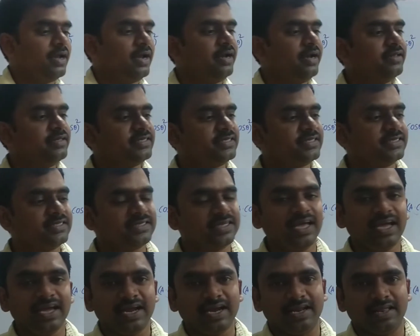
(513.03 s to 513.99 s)
and this is
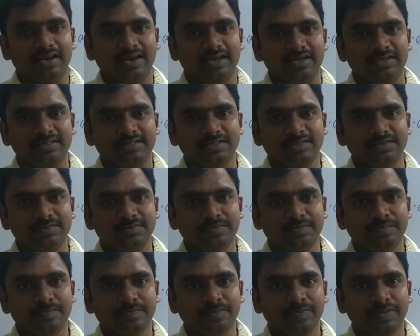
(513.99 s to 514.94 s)
a analyzer.
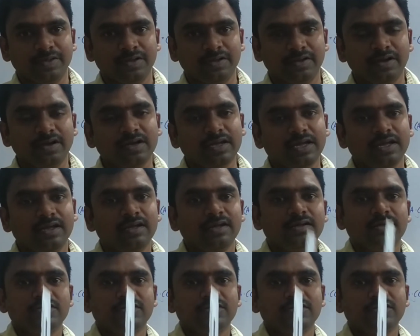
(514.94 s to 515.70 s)
Okay.